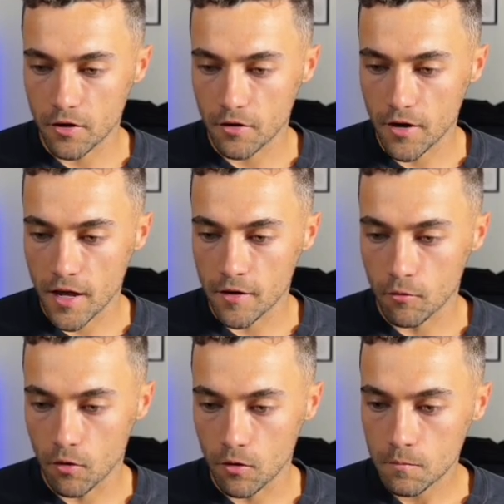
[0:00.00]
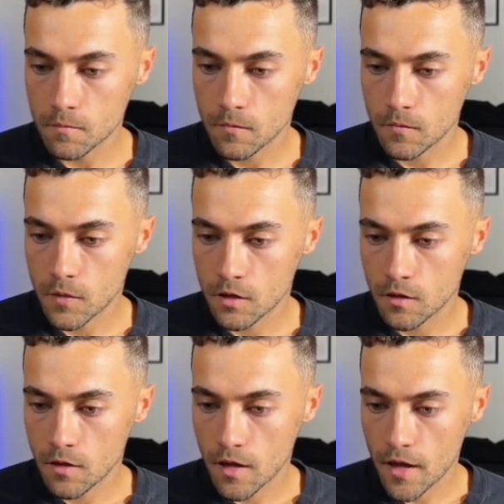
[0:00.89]
on our A-roll,
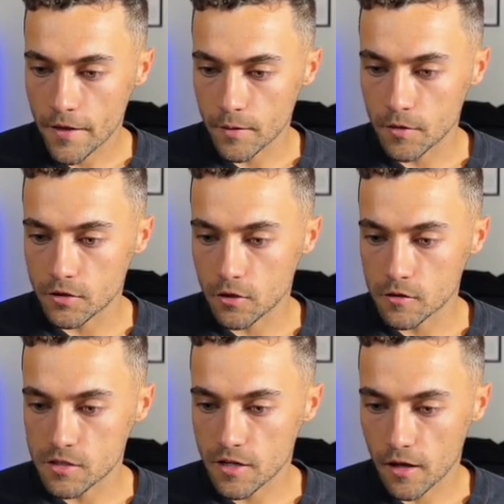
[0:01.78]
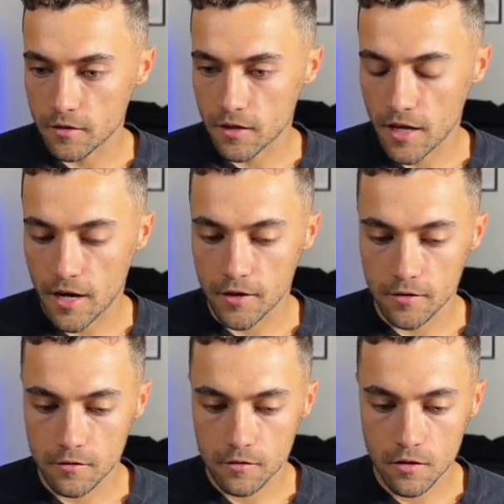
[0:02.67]
and I'm gonna turn this down to
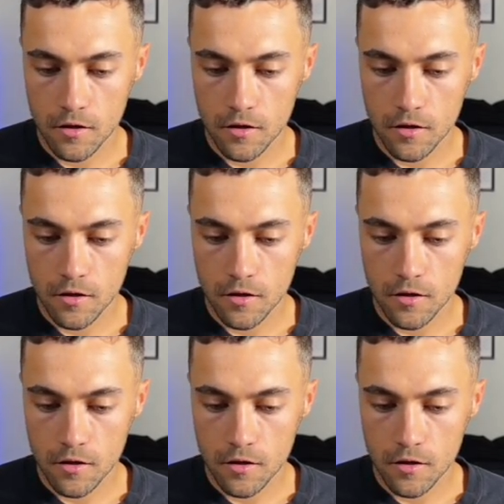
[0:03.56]
80.